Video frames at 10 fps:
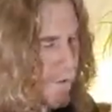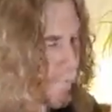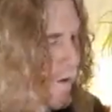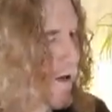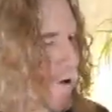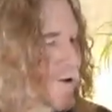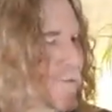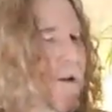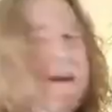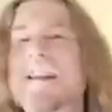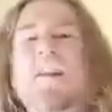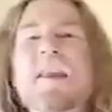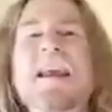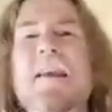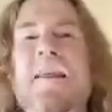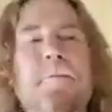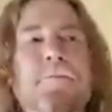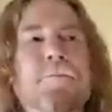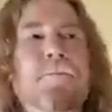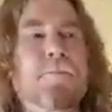Because I said yes, and then
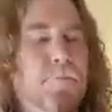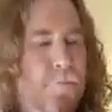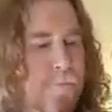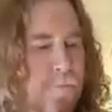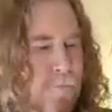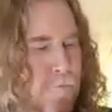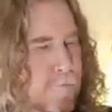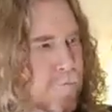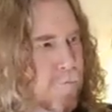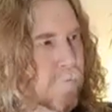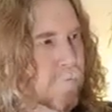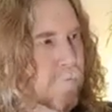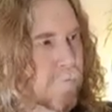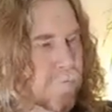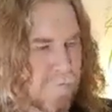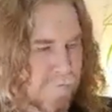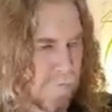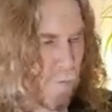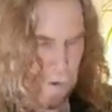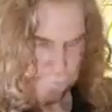the skies opened, and
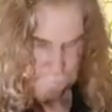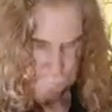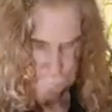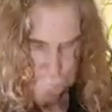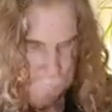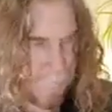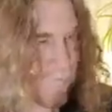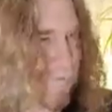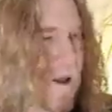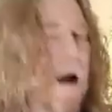you had to row really quick back,